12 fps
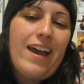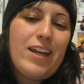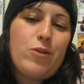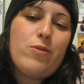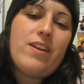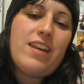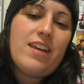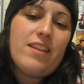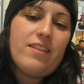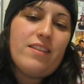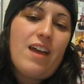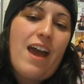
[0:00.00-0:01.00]

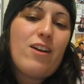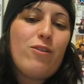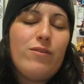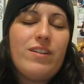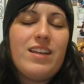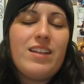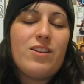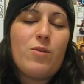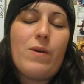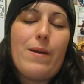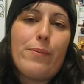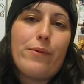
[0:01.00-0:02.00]
I don't need the
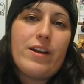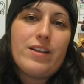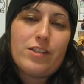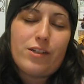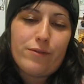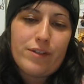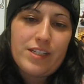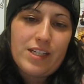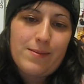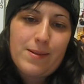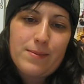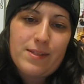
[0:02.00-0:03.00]
wipe arrays to
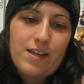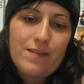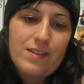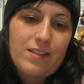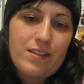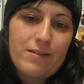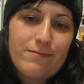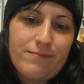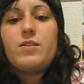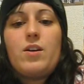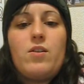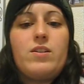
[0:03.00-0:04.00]
redeem themselves.
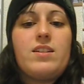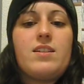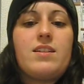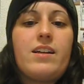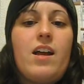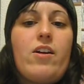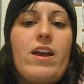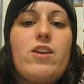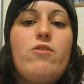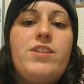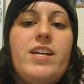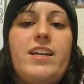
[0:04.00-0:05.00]
So Konus is like, okay,
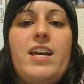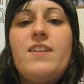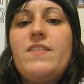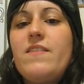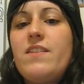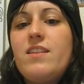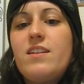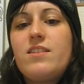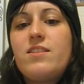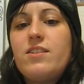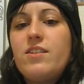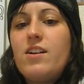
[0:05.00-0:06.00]
you take care of everything,
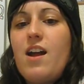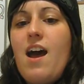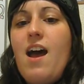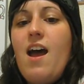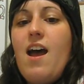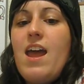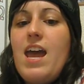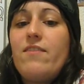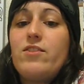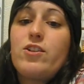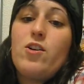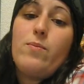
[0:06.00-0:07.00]
sir. I have
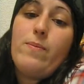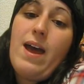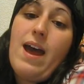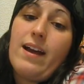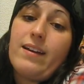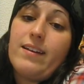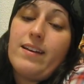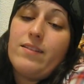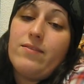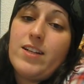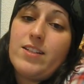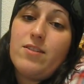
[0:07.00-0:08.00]
to go back
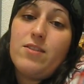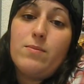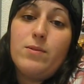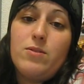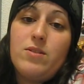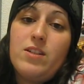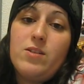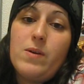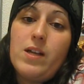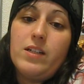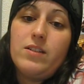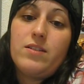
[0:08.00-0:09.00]
and rescue the Blue Sea
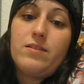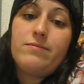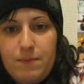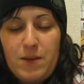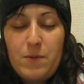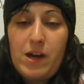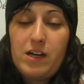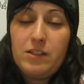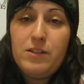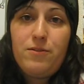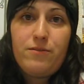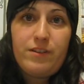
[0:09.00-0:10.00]
Dwellers. Meanwhile,
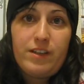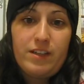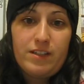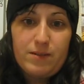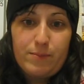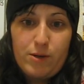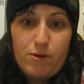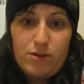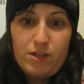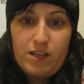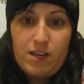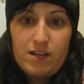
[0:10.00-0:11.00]
Luffy is
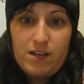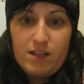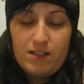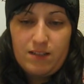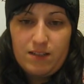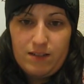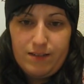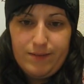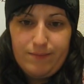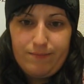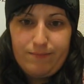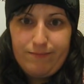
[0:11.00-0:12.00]
approaching Enel's little
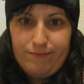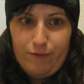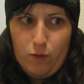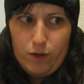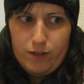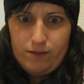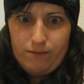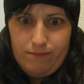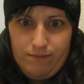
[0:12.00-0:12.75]
fort.